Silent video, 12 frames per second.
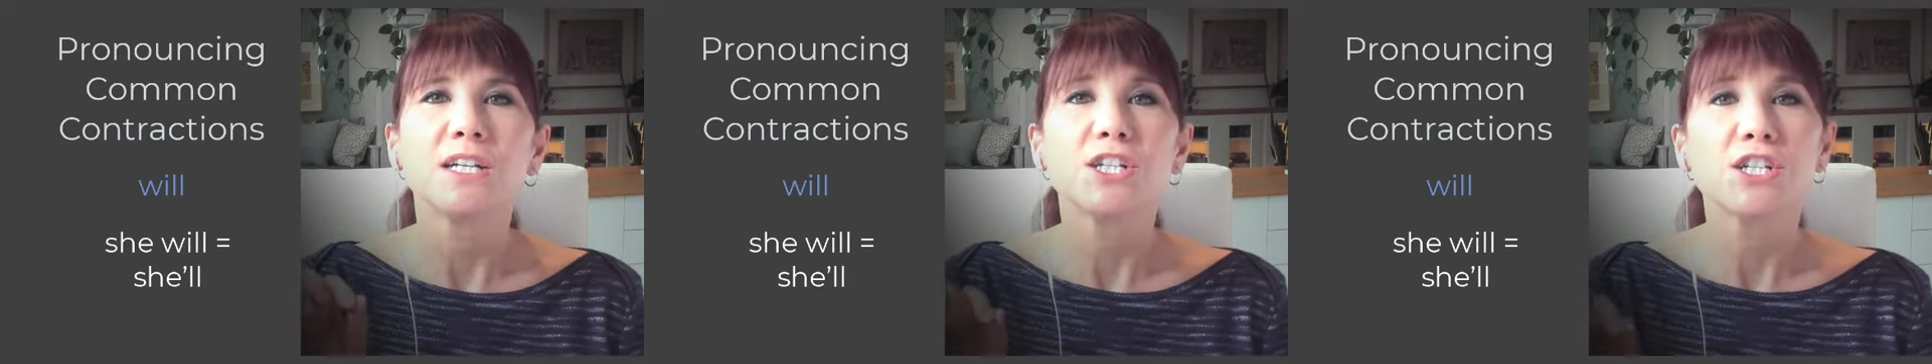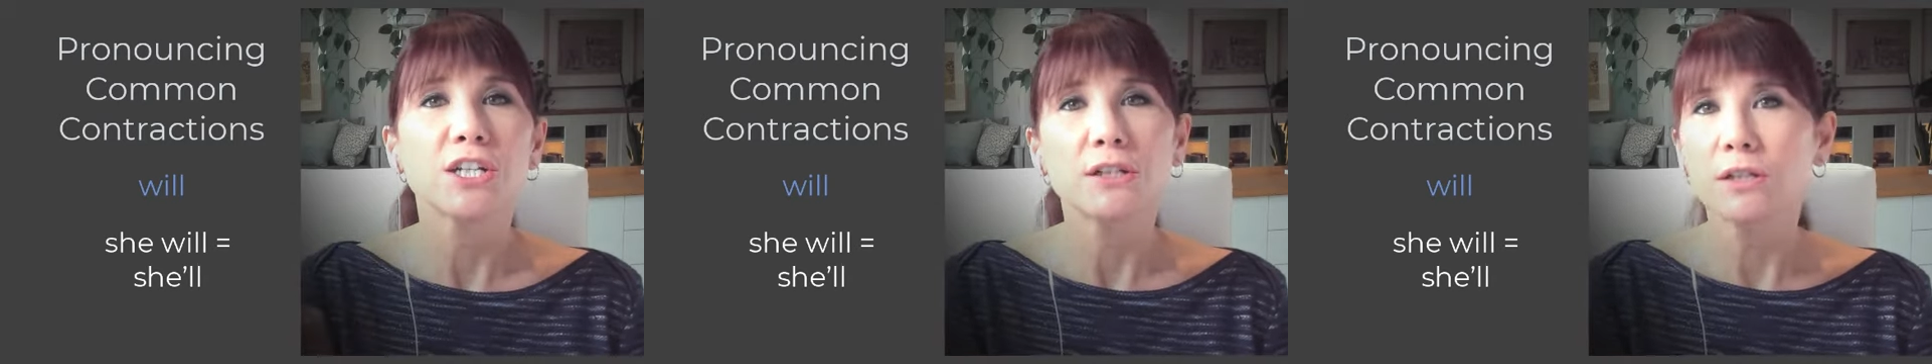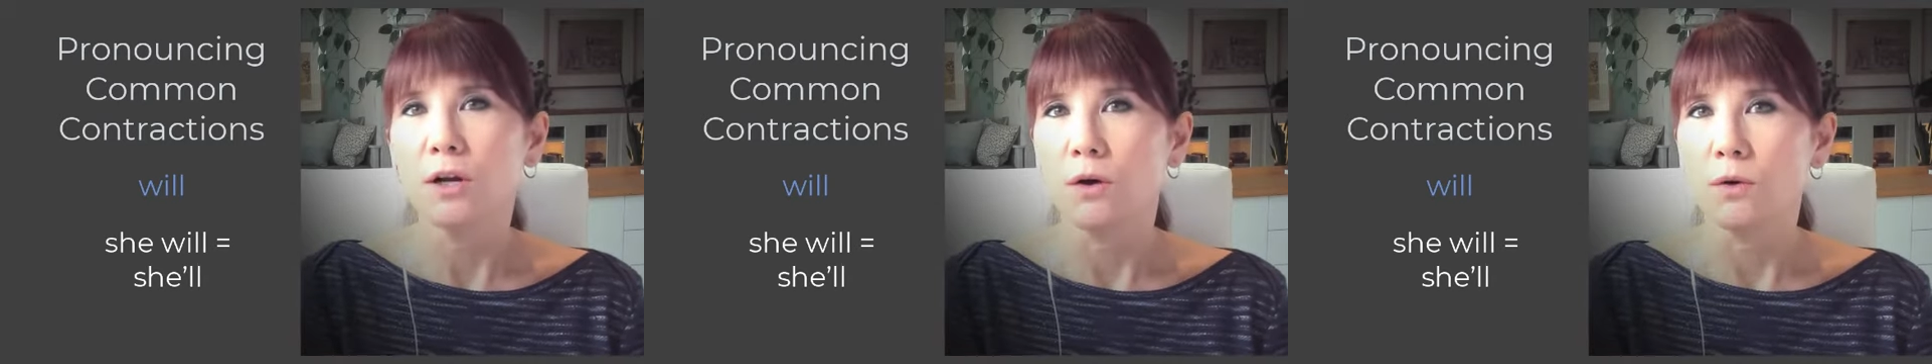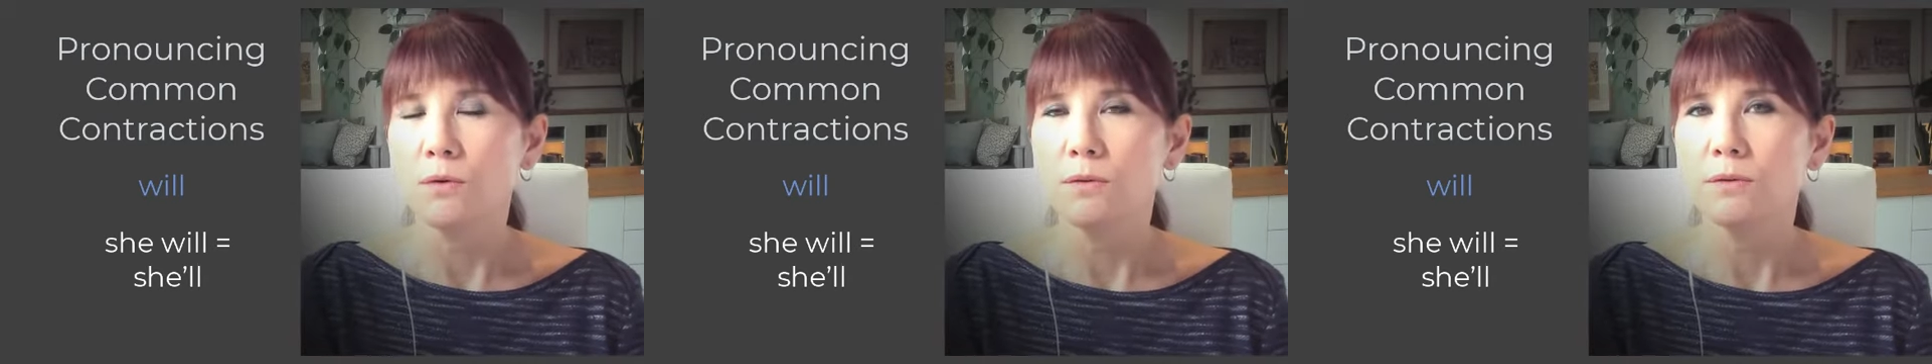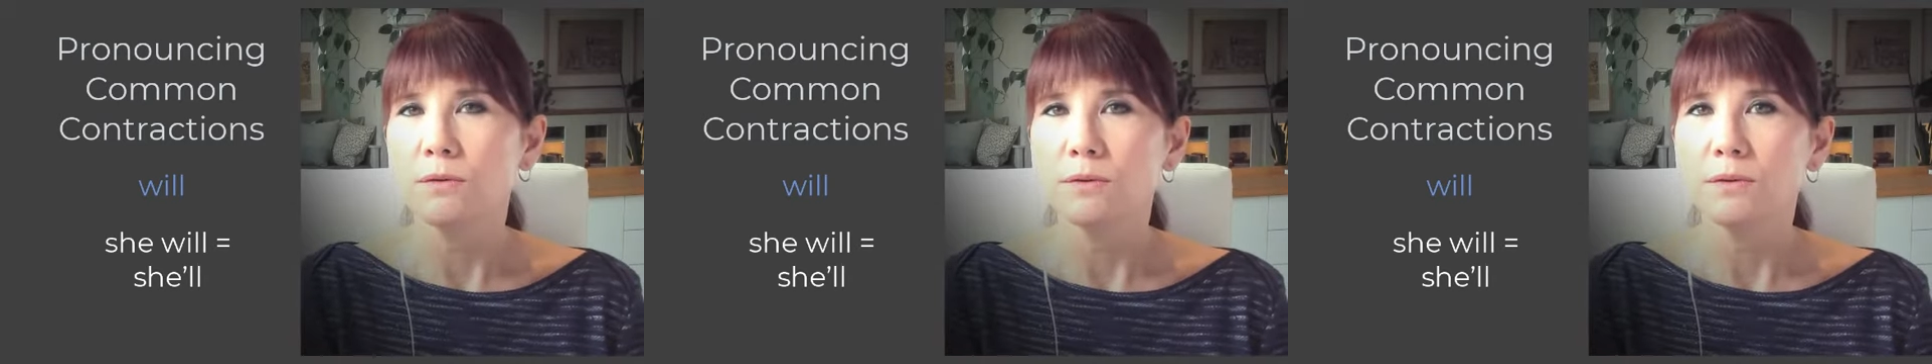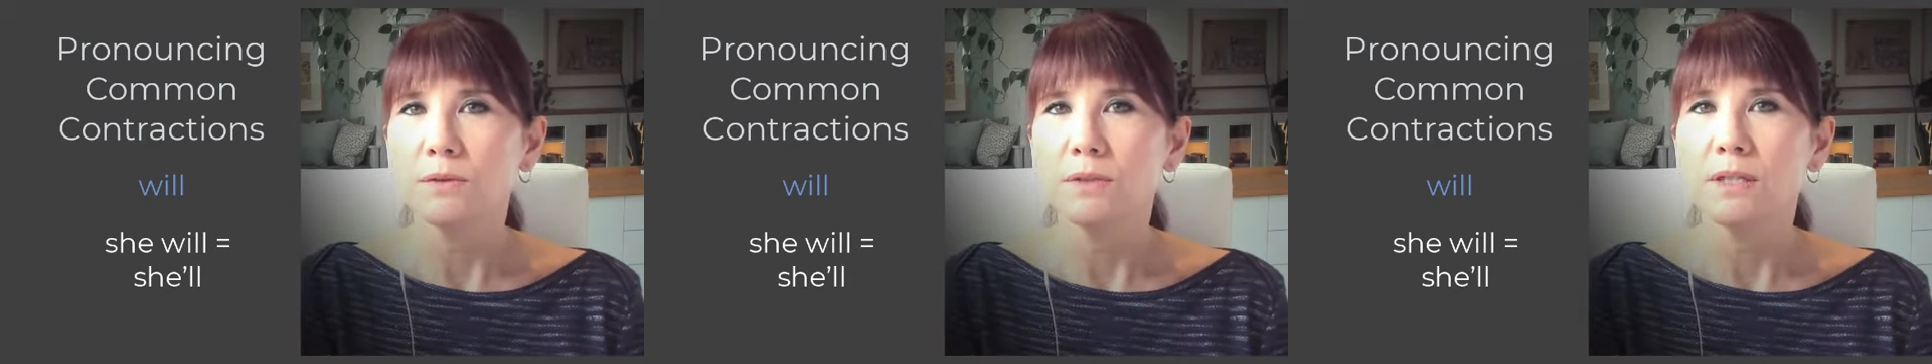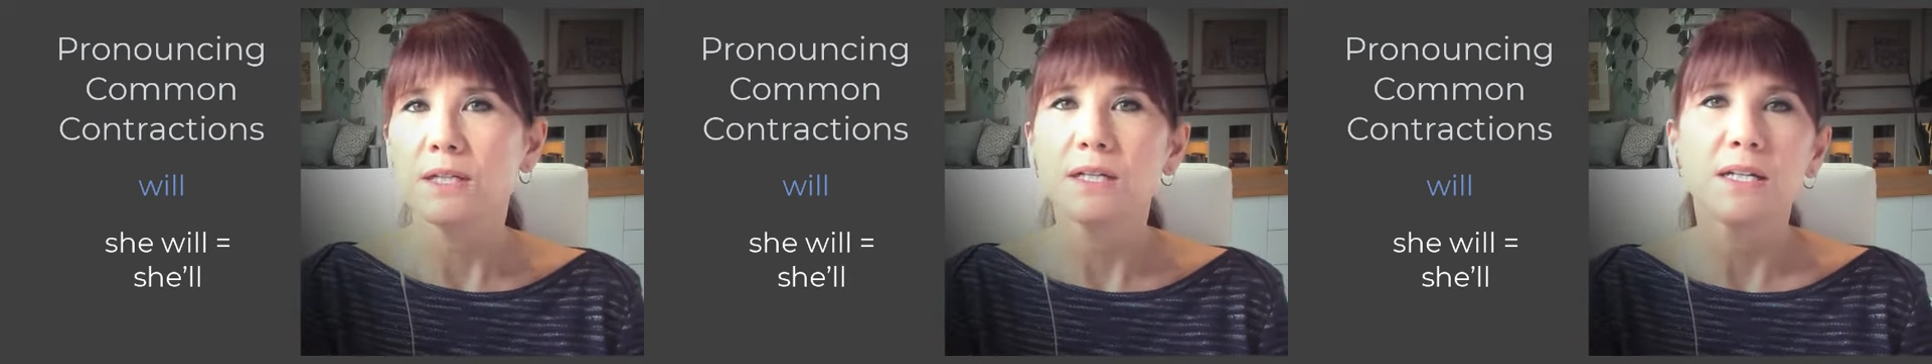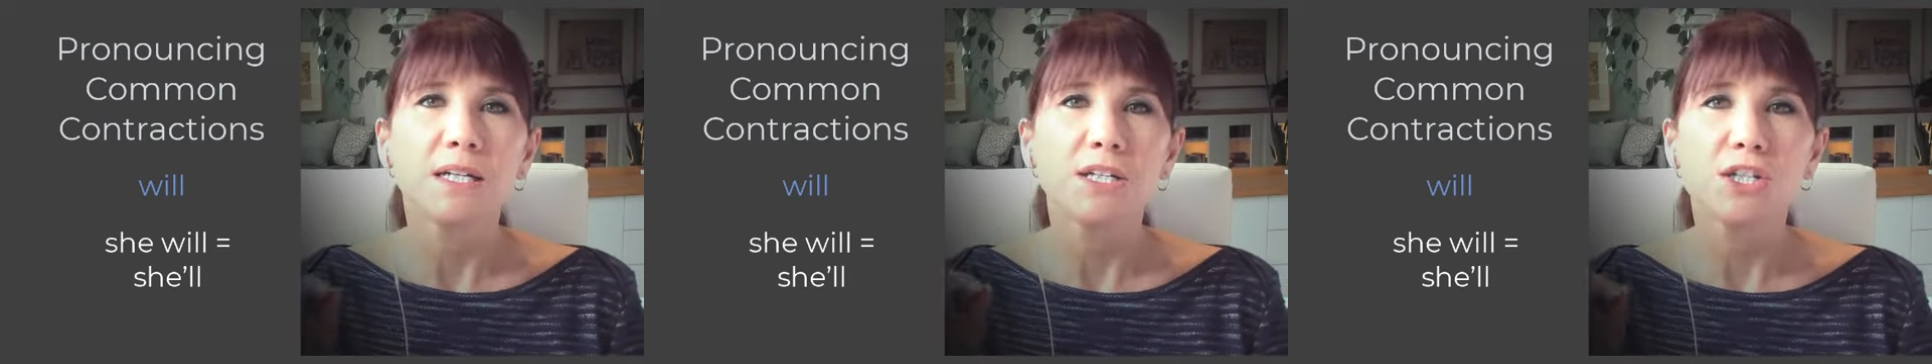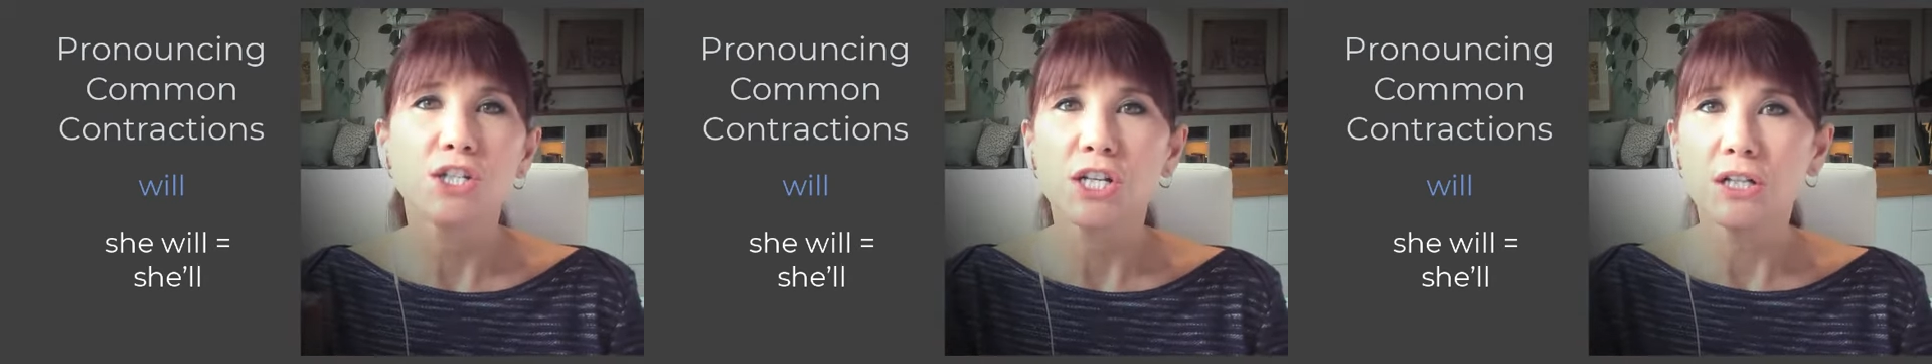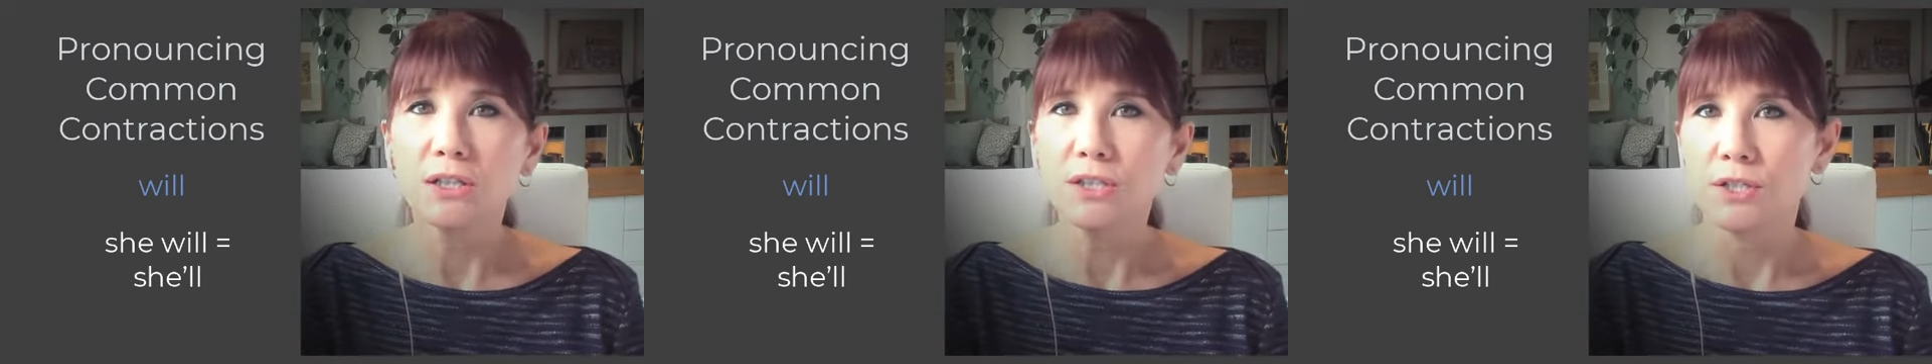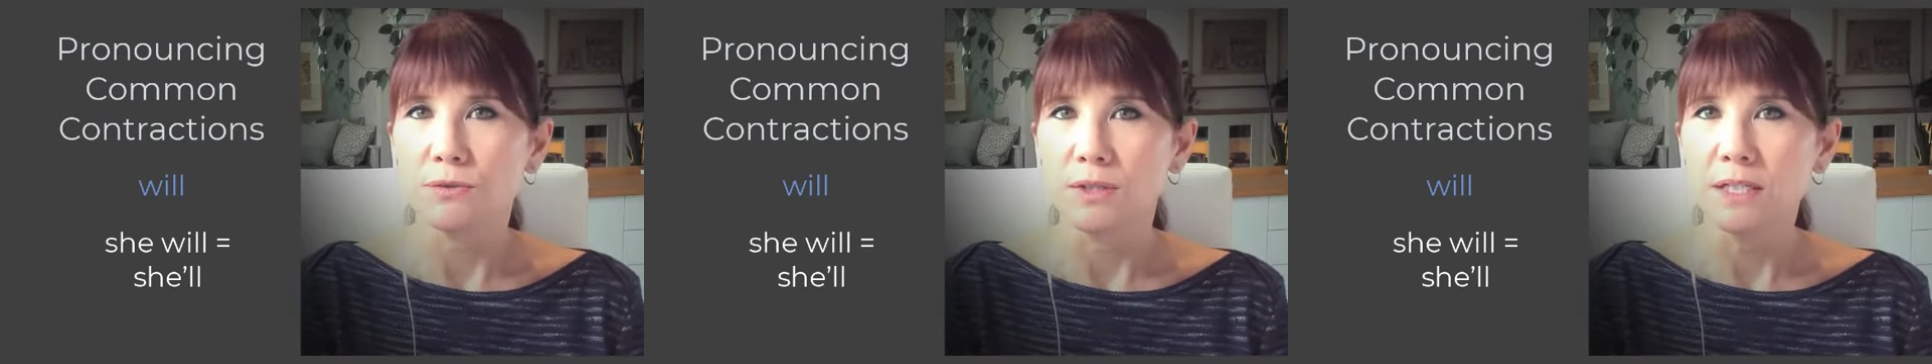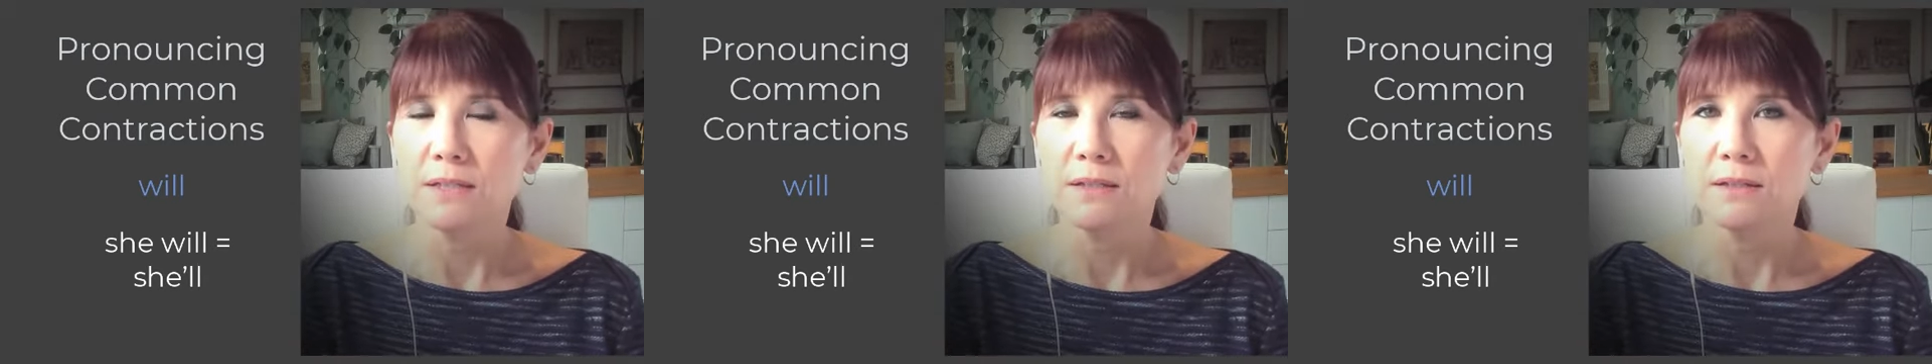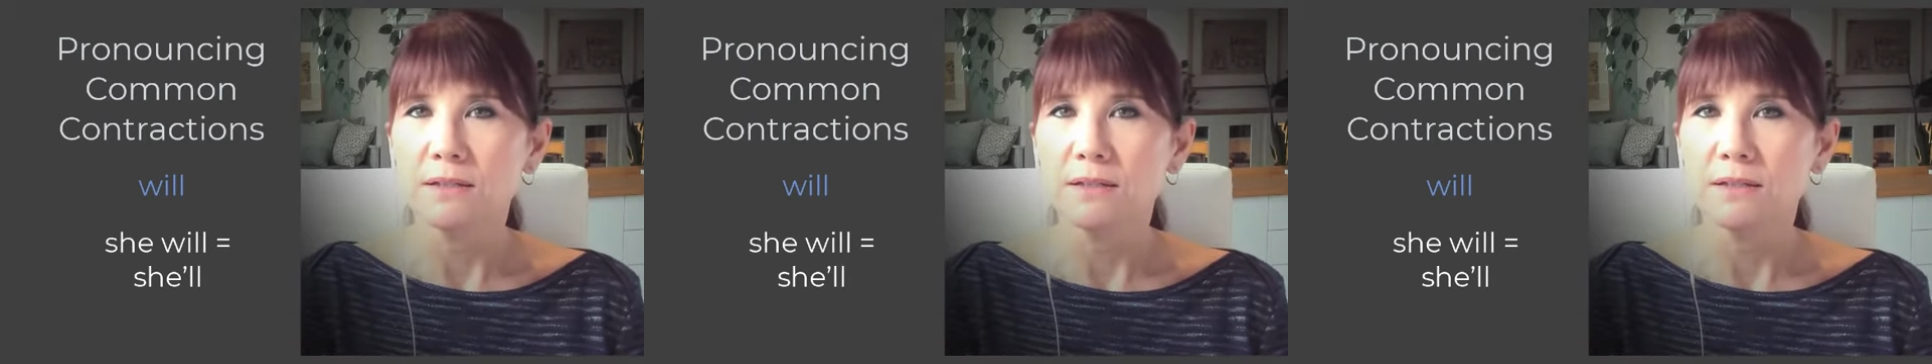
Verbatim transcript: She'll go. She'll do it.